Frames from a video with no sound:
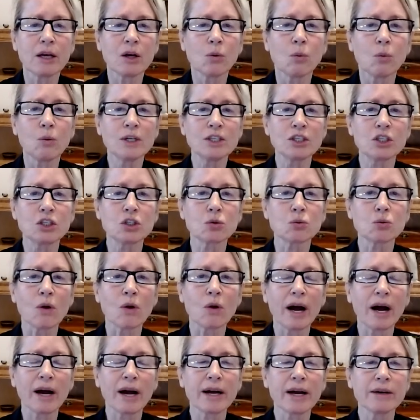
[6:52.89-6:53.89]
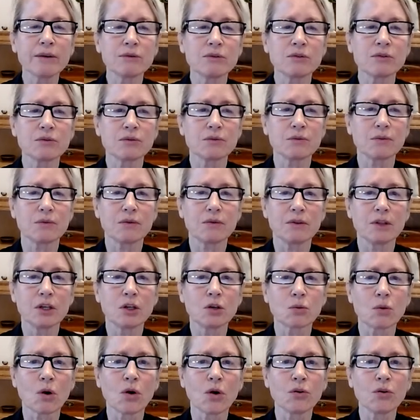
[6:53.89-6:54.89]
which drives the
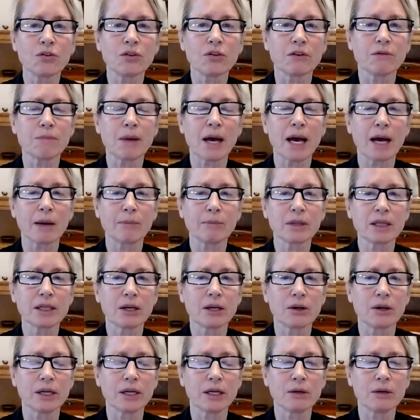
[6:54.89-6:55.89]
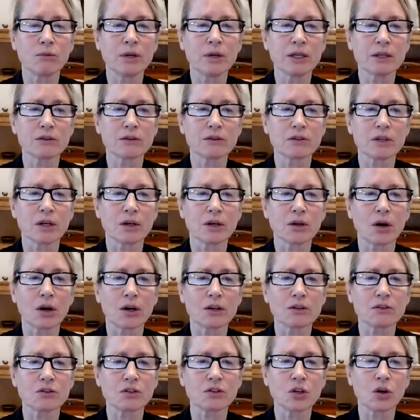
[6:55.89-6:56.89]
growth of papillary renal cell
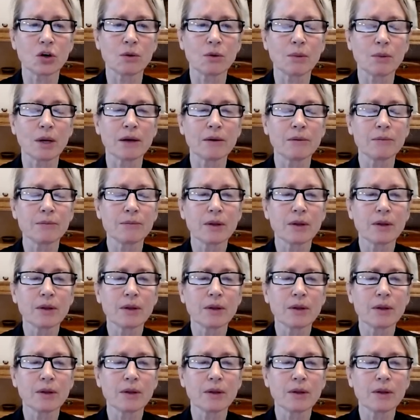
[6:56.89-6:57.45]
carcinoma.